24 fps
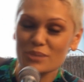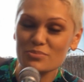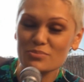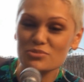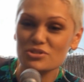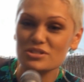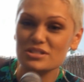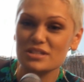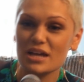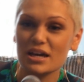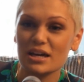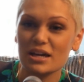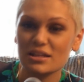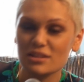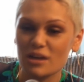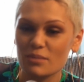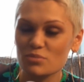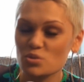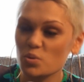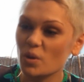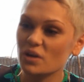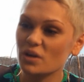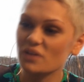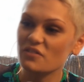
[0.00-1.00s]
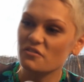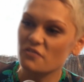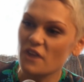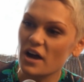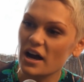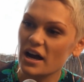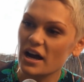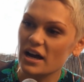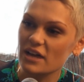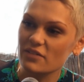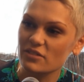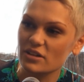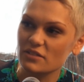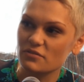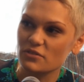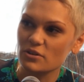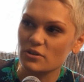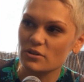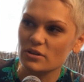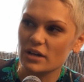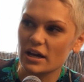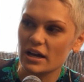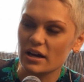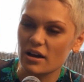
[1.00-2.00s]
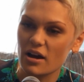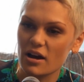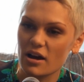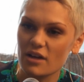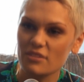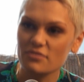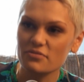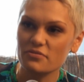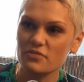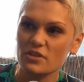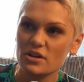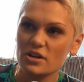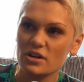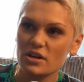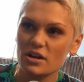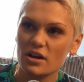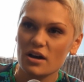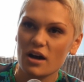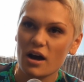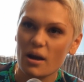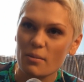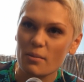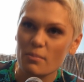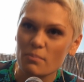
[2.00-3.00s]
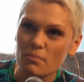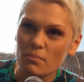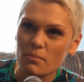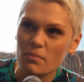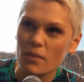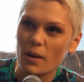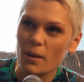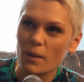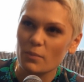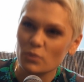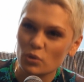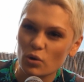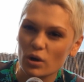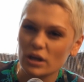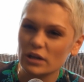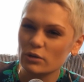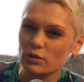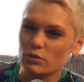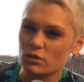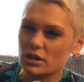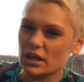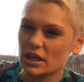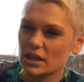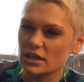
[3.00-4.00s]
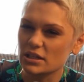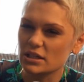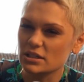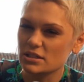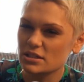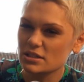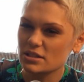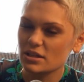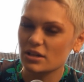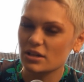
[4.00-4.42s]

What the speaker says: I'm just saying that I'm 25, and I feel like I'm not a little kid.